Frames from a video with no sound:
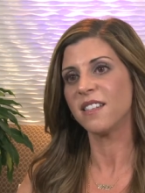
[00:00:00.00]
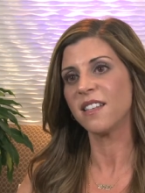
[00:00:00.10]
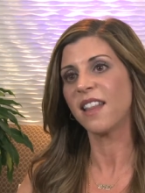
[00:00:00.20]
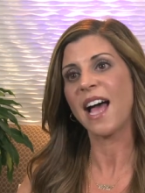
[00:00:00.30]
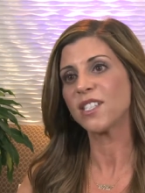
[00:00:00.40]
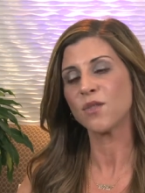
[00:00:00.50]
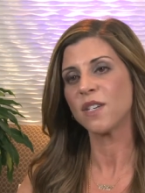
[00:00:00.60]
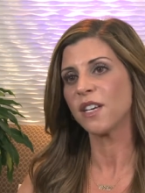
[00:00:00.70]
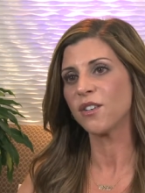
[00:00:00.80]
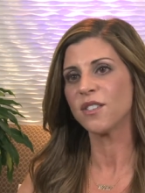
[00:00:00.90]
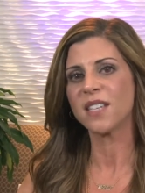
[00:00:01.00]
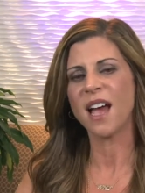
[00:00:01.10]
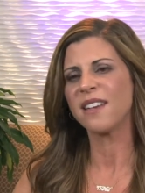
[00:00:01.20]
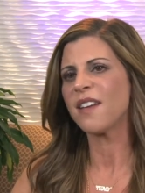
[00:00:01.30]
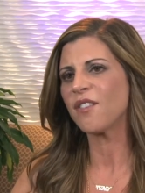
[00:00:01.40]
the last 3 years,
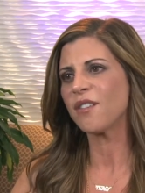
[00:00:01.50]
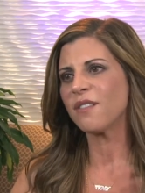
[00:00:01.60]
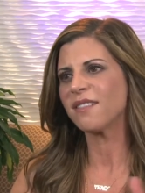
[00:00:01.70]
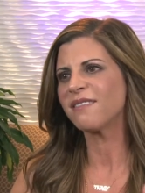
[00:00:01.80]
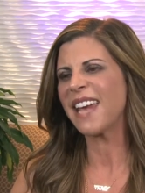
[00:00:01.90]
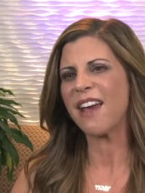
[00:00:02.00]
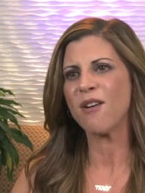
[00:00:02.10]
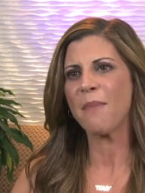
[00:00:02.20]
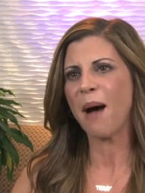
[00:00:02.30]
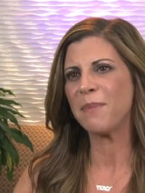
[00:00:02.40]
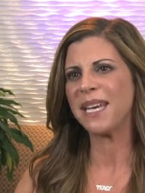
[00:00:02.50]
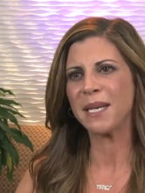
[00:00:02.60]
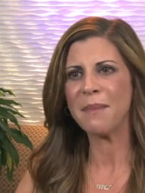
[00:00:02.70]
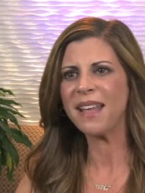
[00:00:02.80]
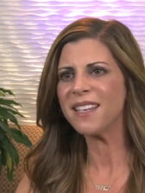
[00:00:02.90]
I never care about being
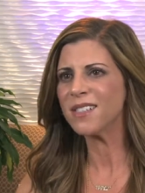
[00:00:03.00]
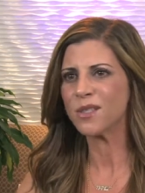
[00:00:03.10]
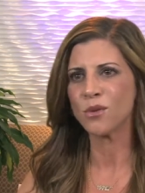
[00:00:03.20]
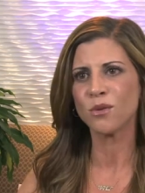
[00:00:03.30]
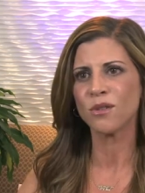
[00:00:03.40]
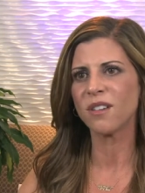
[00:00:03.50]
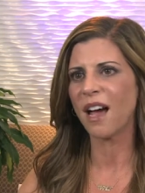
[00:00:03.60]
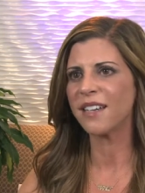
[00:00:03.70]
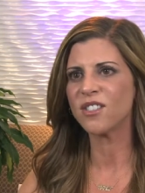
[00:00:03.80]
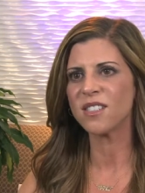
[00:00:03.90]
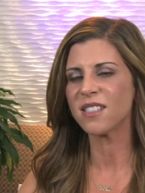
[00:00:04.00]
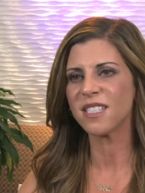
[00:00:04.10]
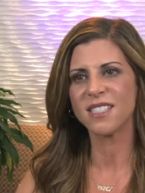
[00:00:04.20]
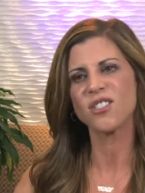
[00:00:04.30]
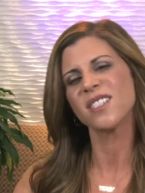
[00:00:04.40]
in a bathing suit.
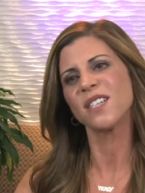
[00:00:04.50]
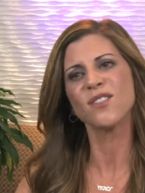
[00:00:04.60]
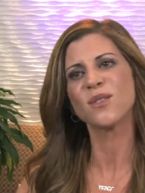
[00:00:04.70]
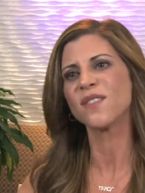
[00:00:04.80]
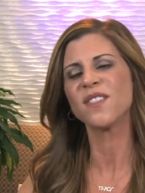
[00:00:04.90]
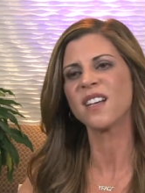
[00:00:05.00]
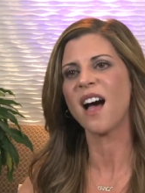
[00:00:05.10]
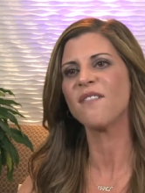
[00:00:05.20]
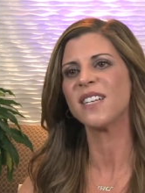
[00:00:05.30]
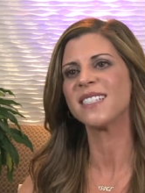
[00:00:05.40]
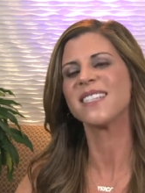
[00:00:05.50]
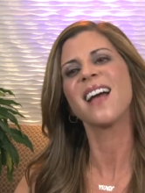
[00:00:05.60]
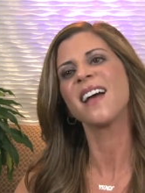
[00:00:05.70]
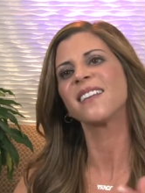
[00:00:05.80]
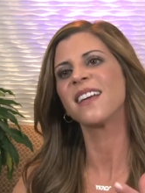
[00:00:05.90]
It just gives you a different confidence, and
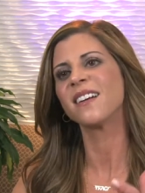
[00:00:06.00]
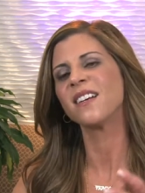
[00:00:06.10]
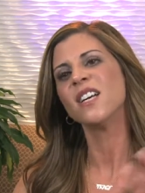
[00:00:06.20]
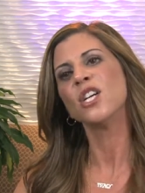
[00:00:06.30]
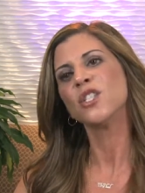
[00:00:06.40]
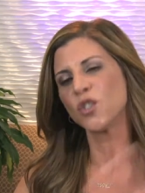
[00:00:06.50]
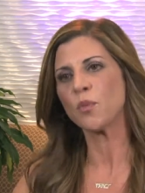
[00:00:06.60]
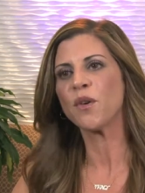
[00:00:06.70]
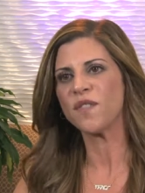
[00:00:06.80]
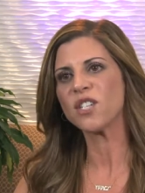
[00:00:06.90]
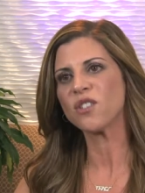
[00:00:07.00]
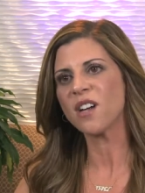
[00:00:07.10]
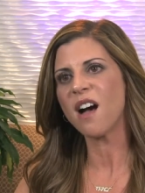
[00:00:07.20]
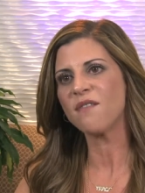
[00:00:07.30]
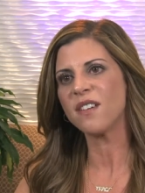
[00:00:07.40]
not like a superficial
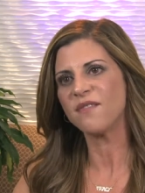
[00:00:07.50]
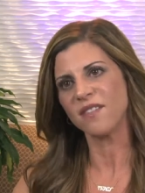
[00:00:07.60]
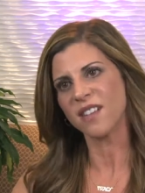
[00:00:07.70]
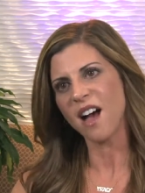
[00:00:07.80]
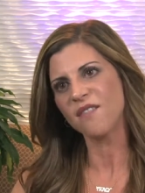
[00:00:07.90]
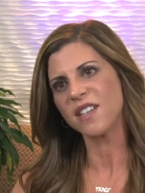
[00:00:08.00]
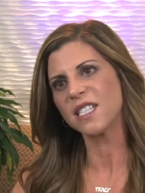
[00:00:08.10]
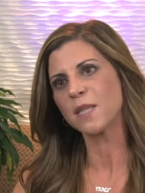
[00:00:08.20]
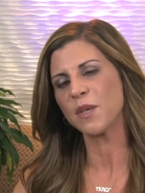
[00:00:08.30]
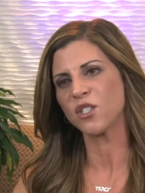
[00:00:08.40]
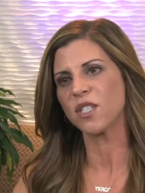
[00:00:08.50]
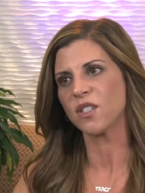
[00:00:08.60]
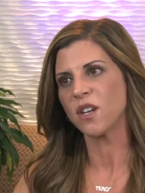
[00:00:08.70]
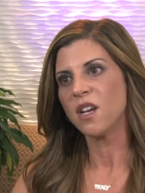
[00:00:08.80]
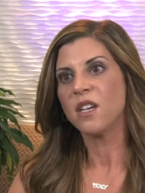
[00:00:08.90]
confidence, but
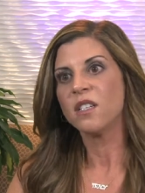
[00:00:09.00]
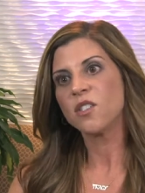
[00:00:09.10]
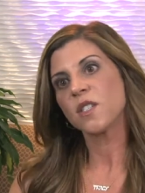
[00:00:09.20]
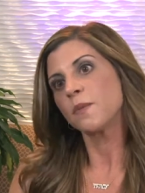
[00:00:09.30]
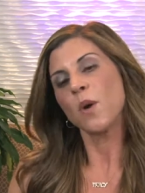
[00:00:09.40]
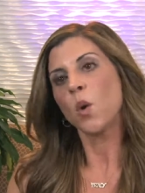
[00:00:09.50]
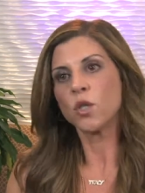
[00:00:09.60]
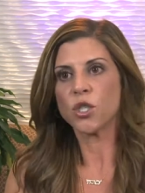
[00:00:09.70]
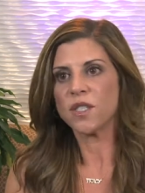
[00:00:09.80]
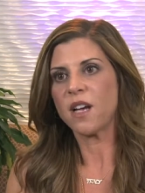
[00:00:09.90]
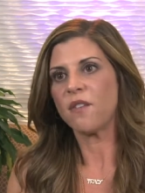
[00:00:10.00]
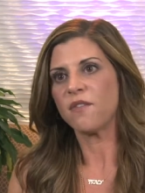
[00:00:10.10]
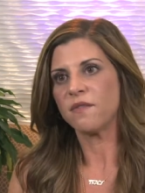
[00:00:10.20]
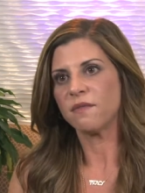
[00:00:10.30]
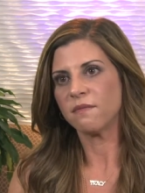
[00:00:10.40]
just hold
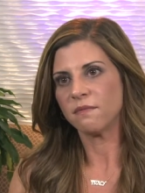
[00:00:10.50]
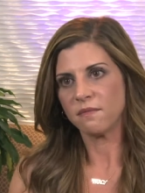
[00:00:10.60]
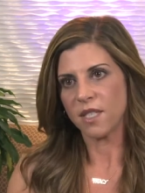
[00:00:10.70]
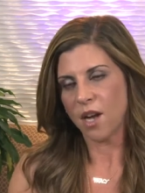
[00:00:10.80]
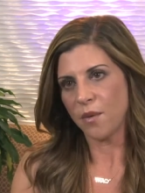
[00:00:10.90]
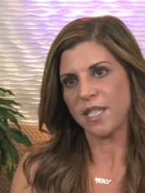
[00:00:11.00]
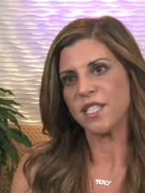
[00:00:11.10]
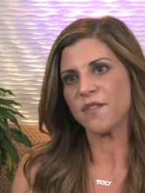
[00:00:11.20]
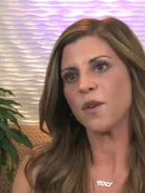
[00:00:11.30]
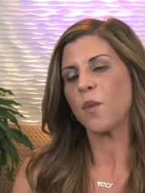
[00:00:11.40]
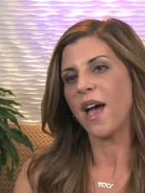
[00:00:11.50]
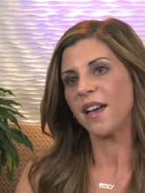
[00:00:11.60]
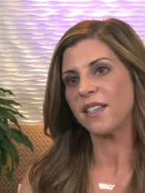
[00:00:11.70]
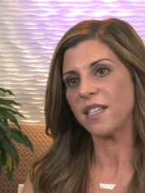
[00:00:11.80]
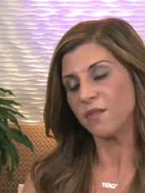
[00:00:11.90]
yourself, in a different
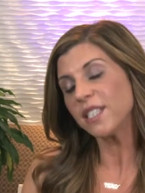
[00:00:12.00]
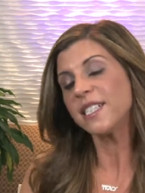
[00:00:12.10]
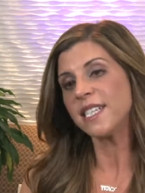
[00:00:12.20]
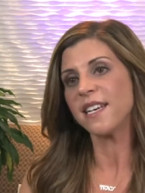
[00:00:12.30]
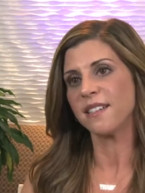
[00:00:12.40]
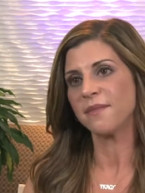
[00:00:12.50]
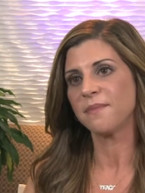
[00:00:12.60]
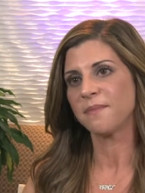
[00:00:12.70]
way. It really did.